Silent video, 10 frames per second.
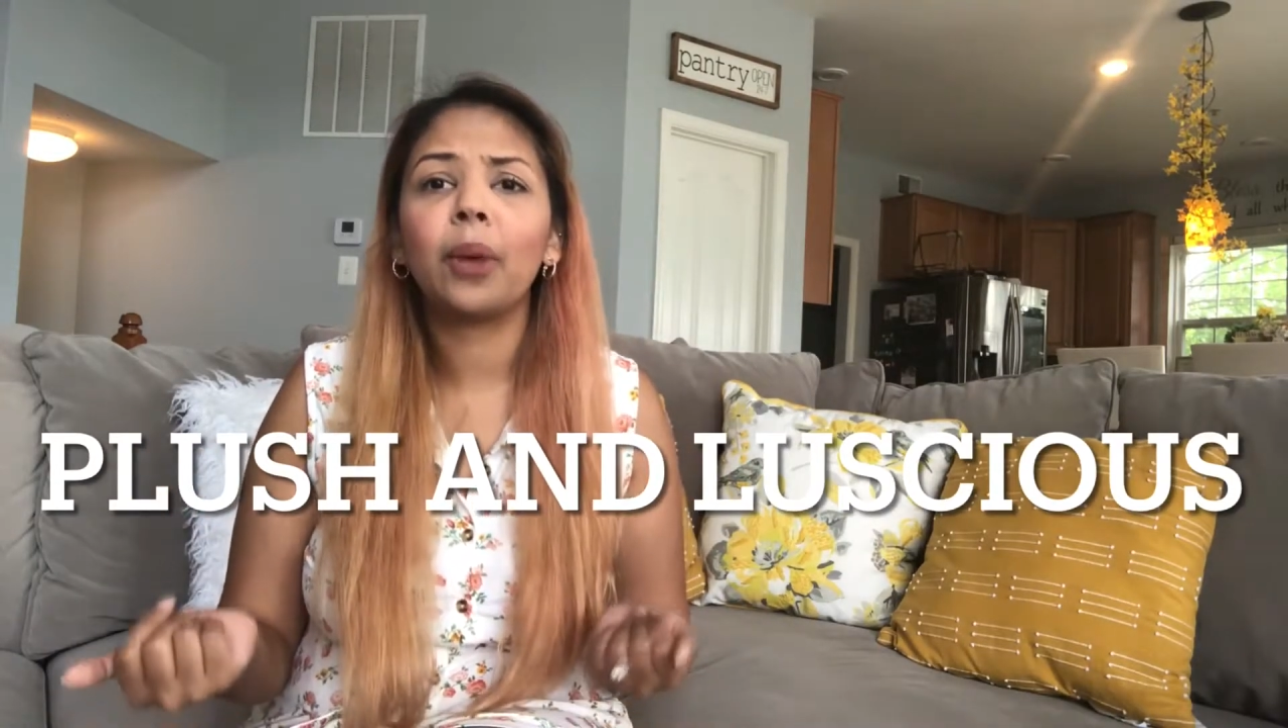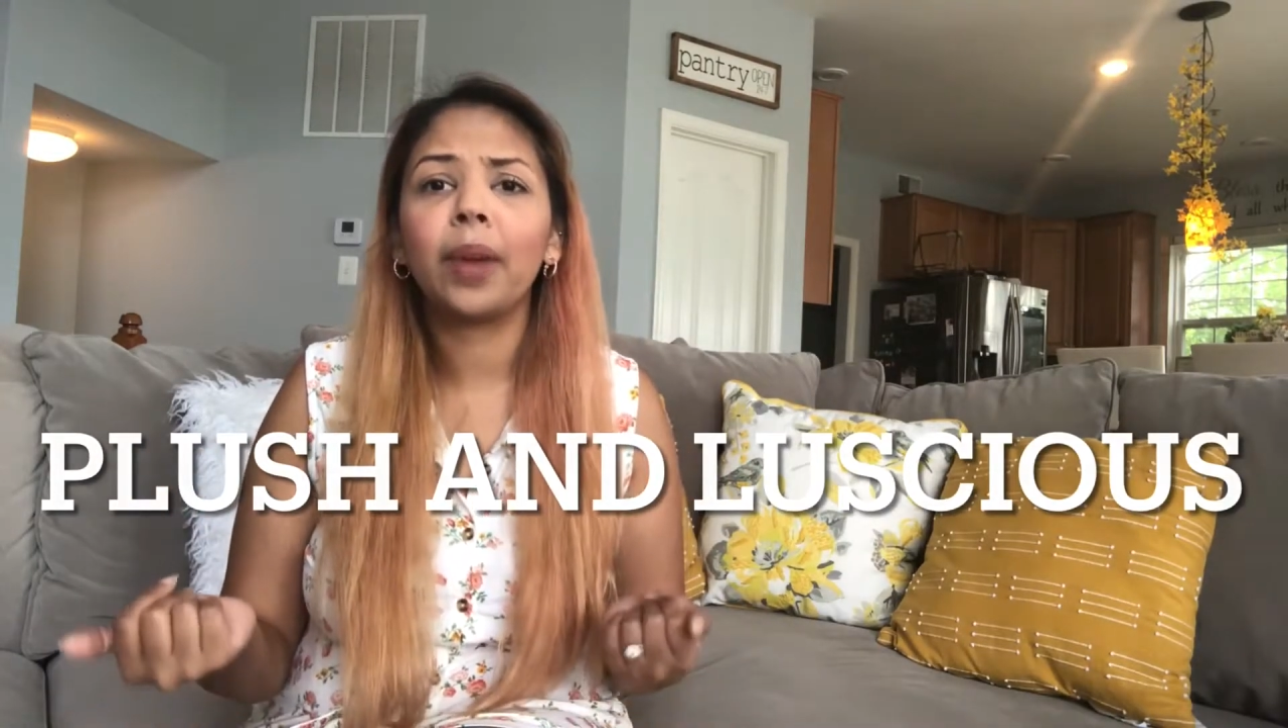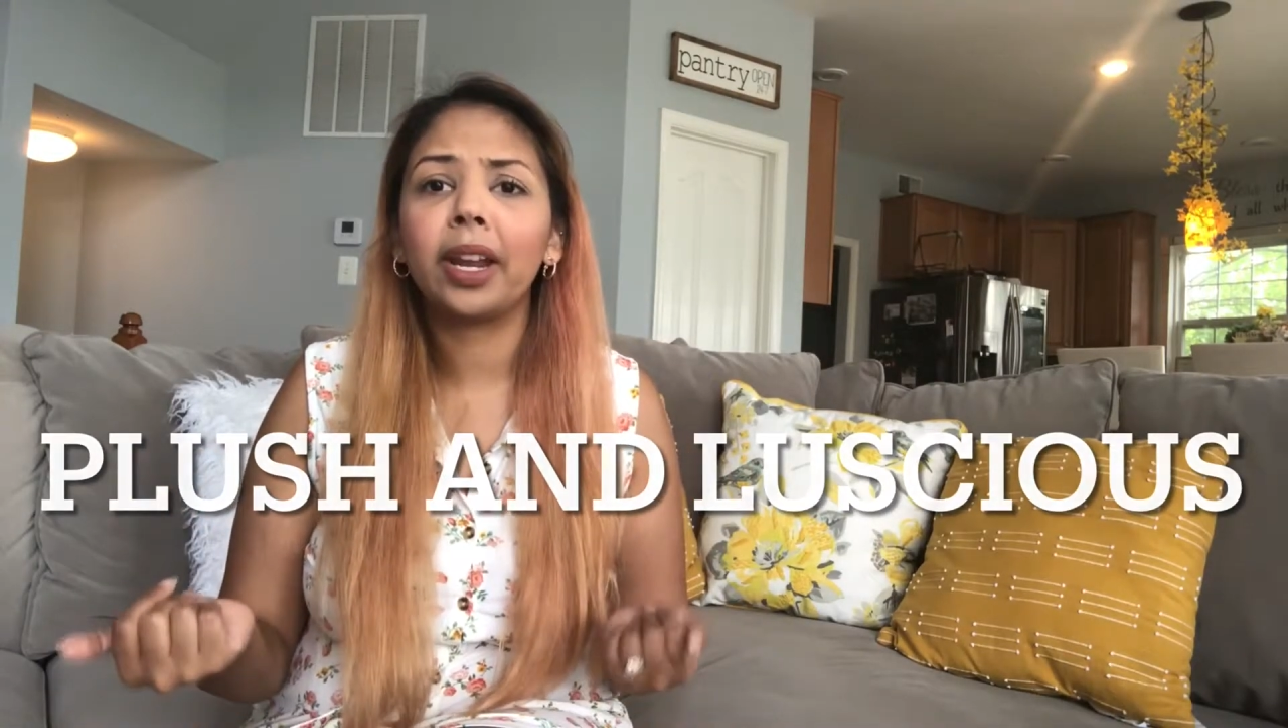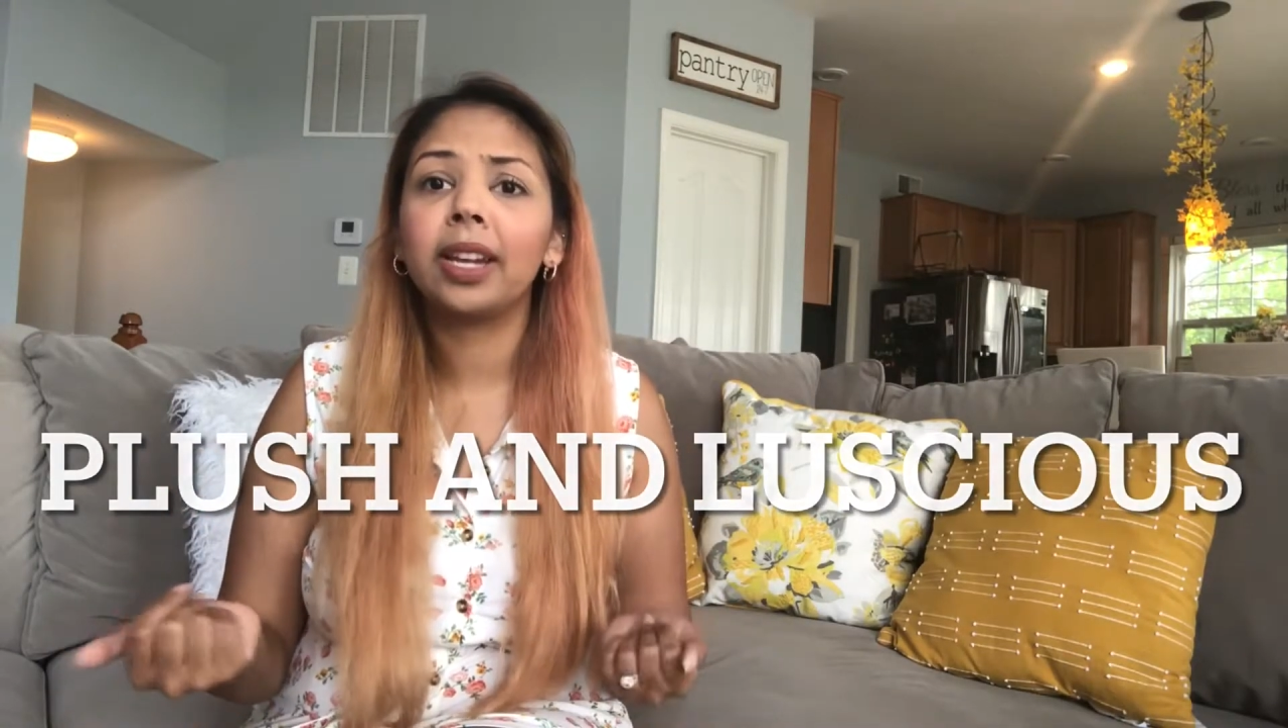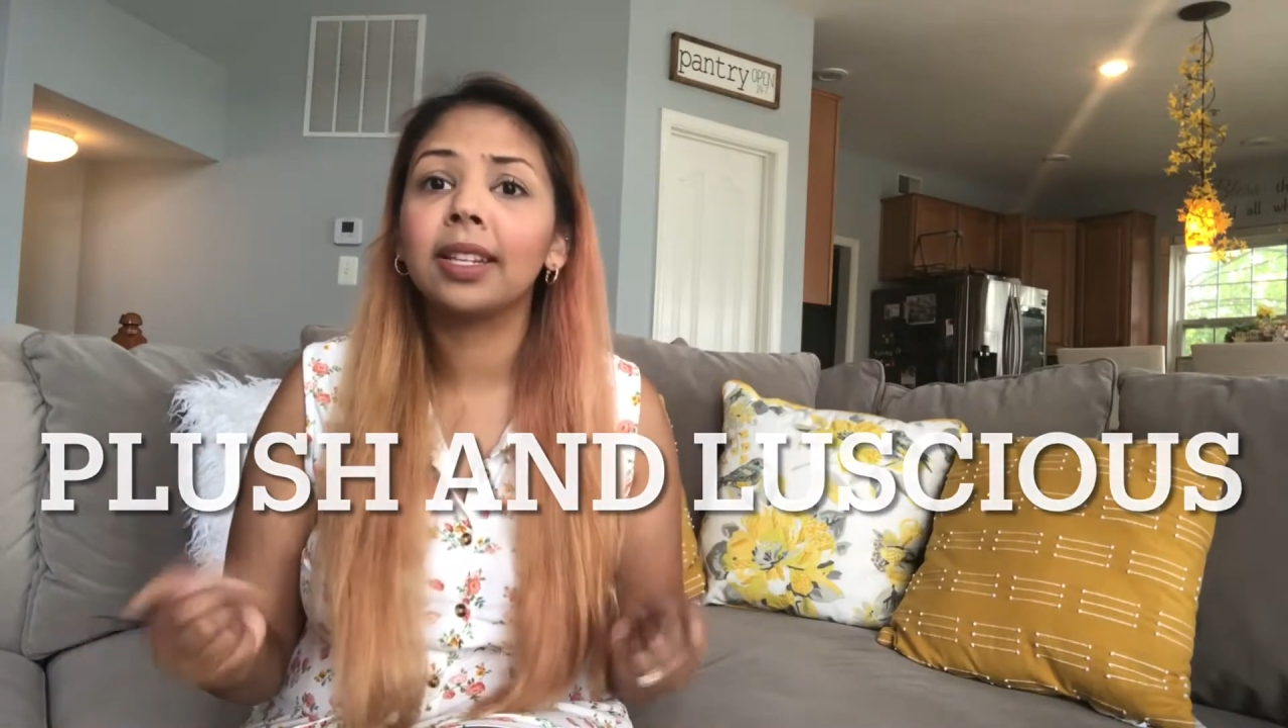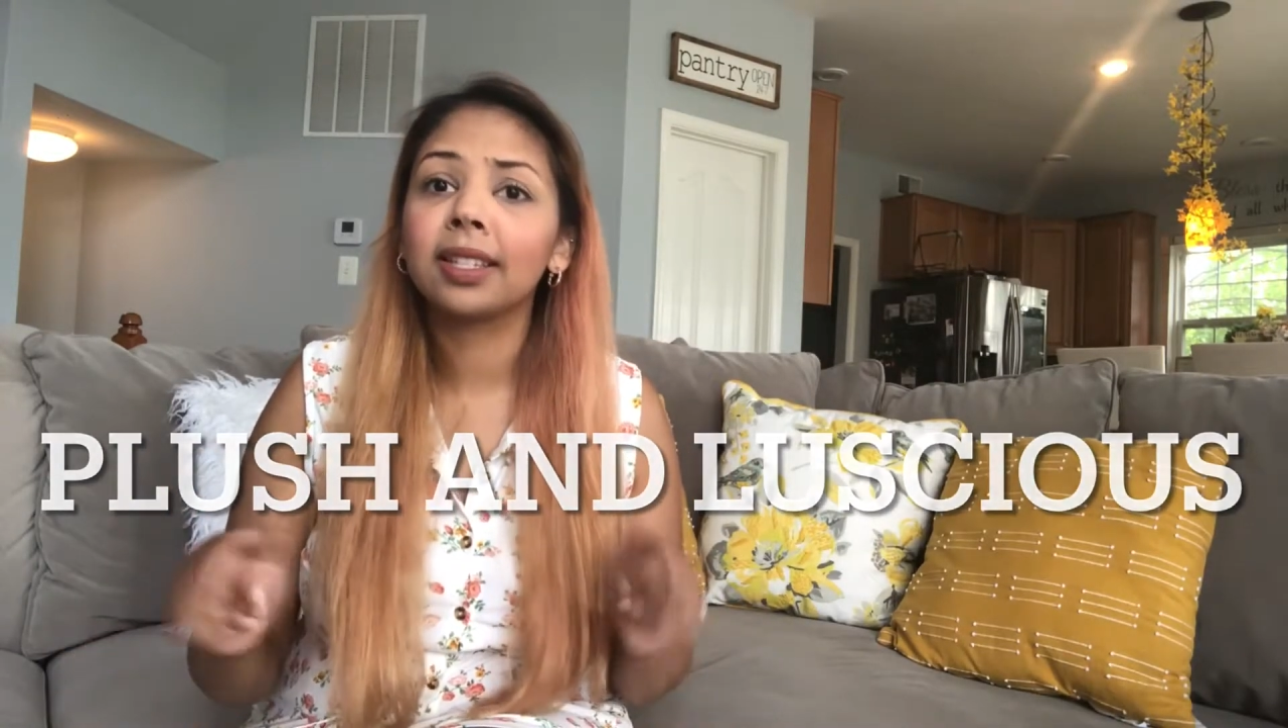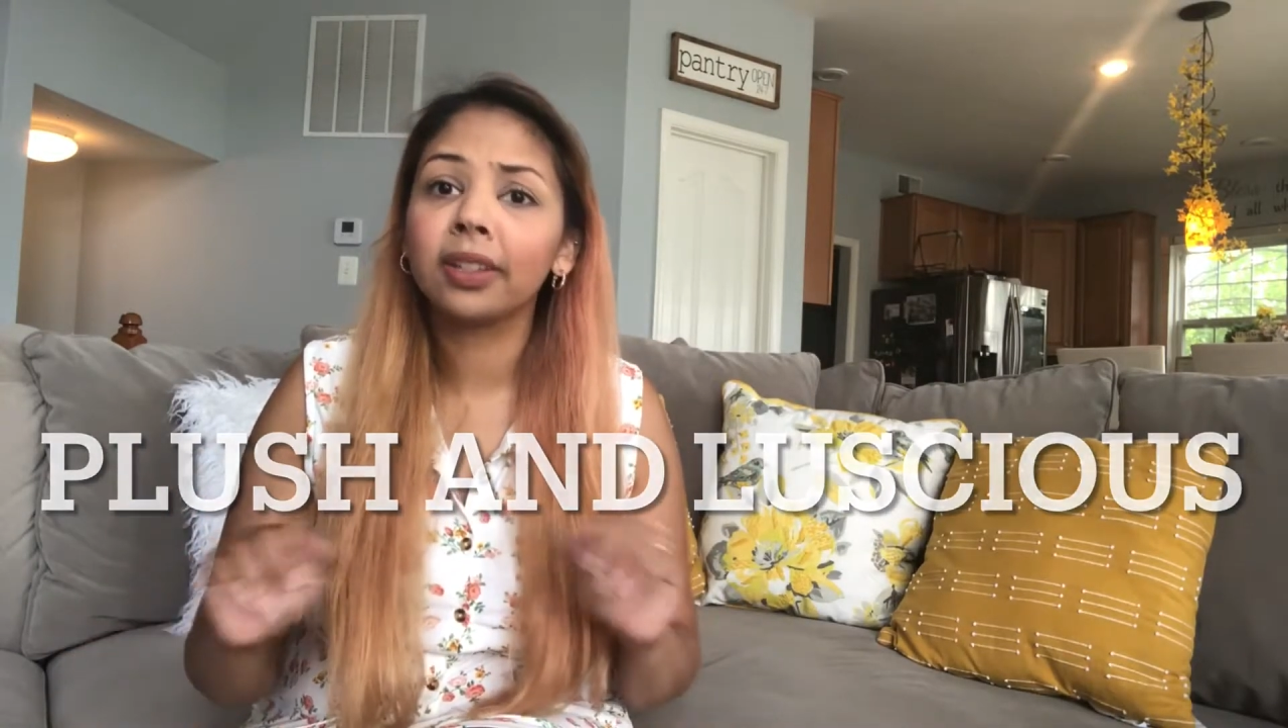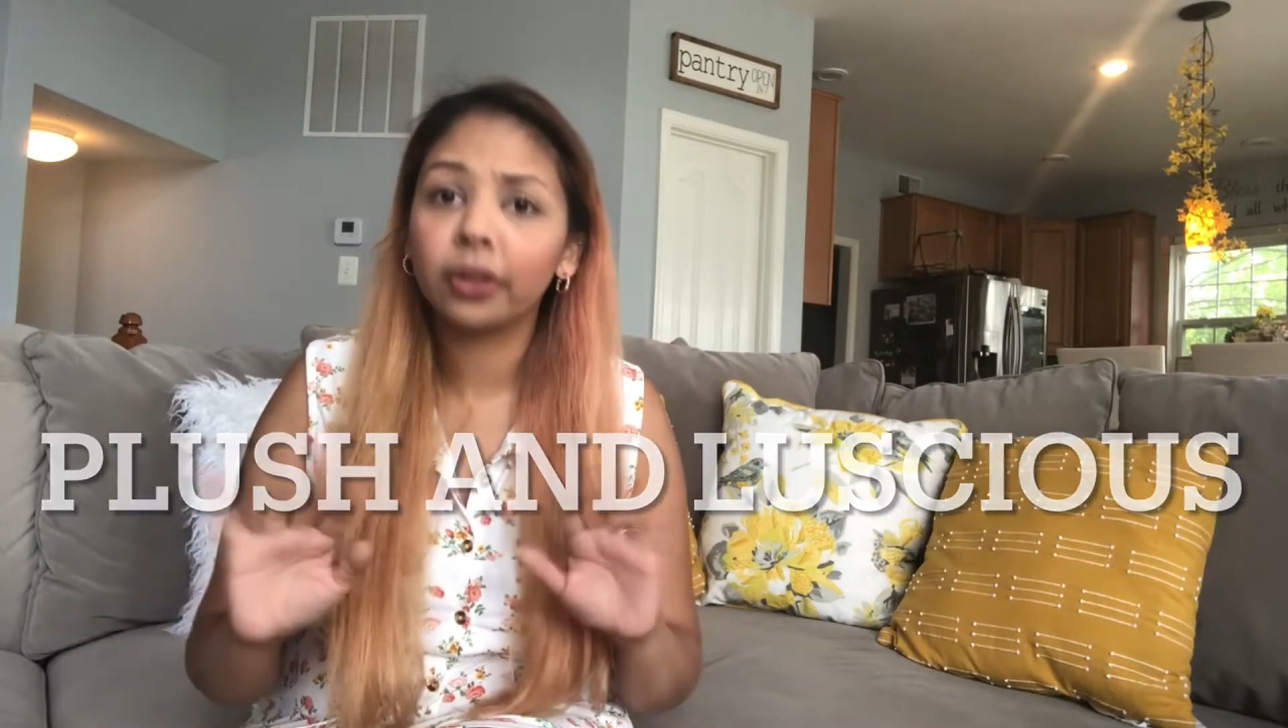wait, it doesn't